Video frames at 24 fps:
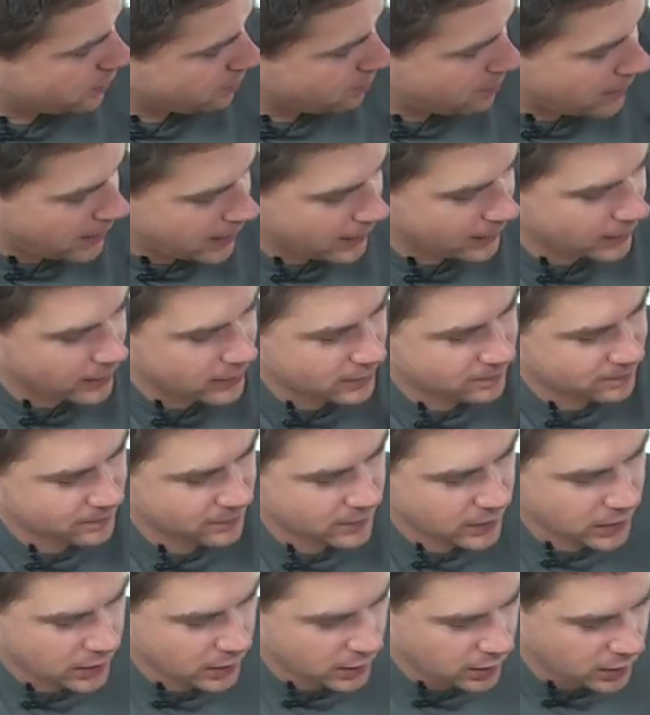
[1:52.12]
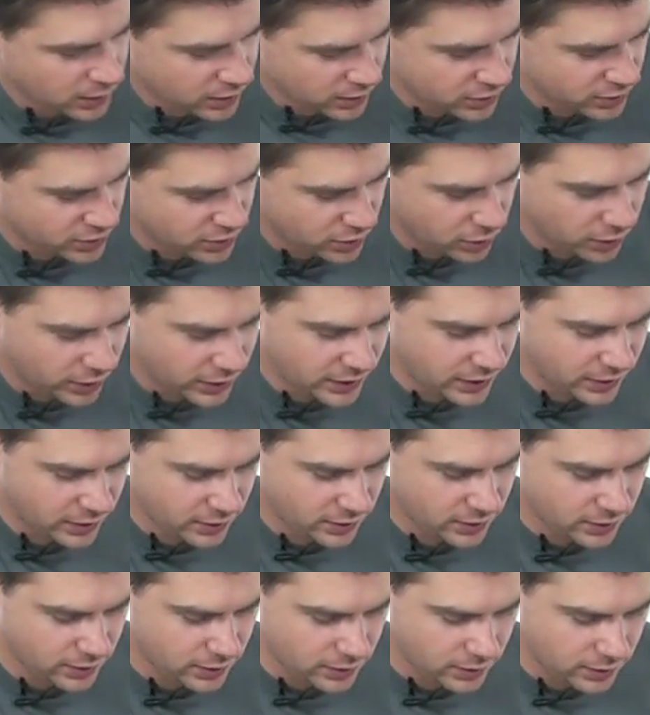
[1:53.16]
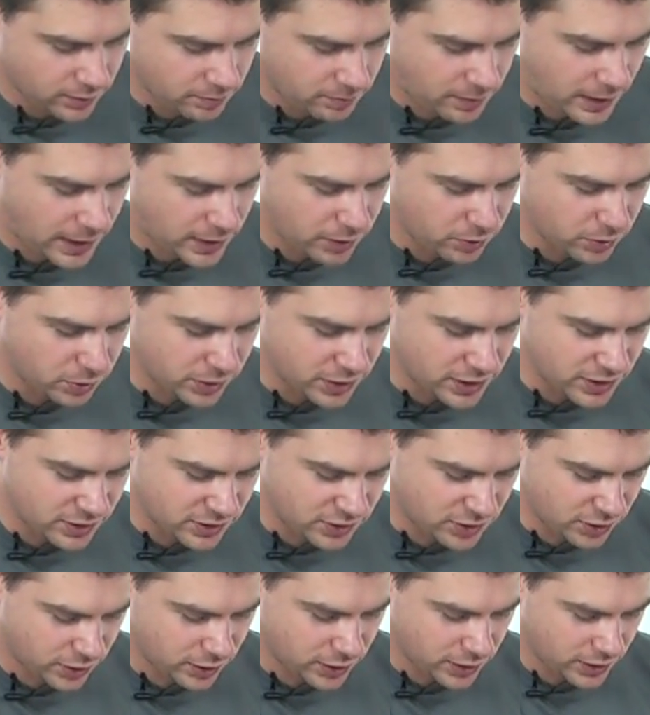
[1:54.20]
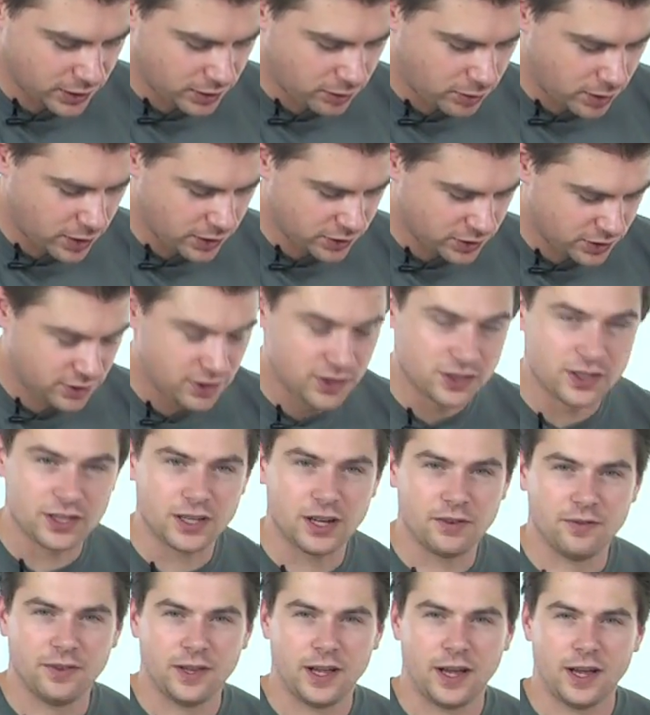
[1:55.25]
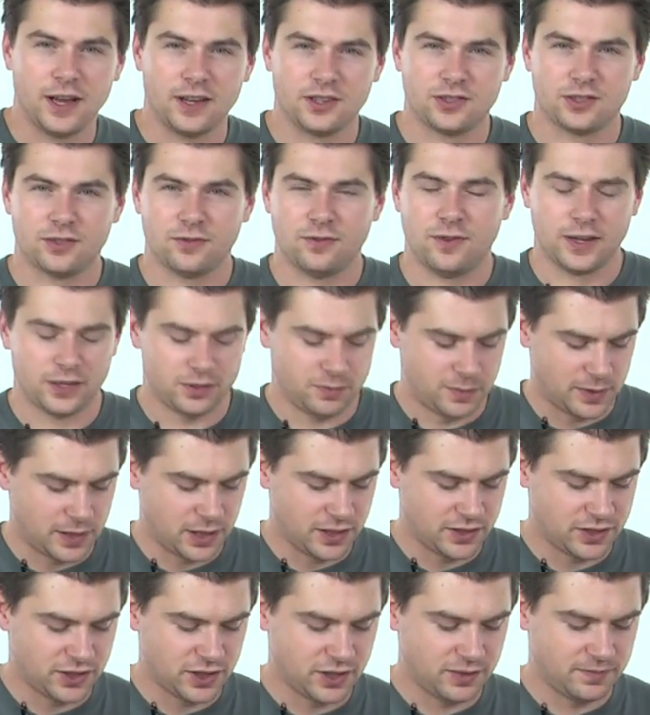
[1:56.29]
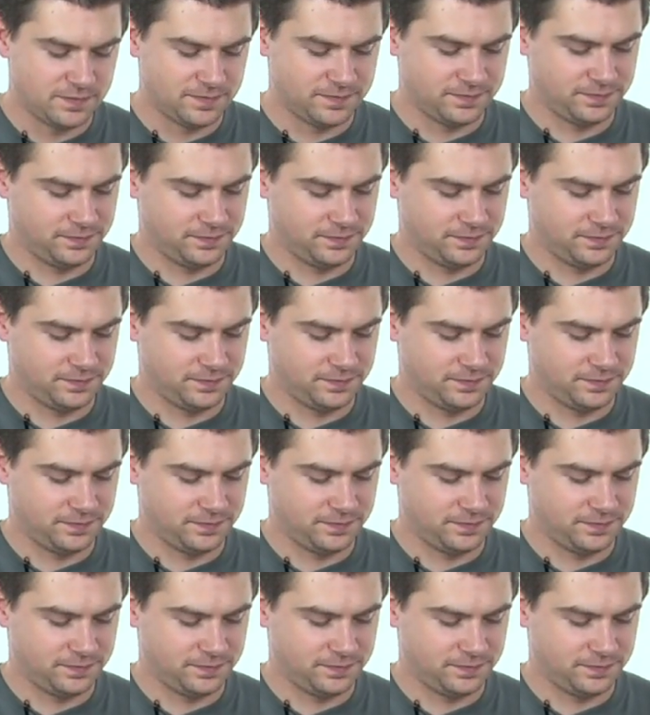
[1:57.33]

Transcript: the back. You've just got a panel on the inside of the crutch just to give it that extra flexibility.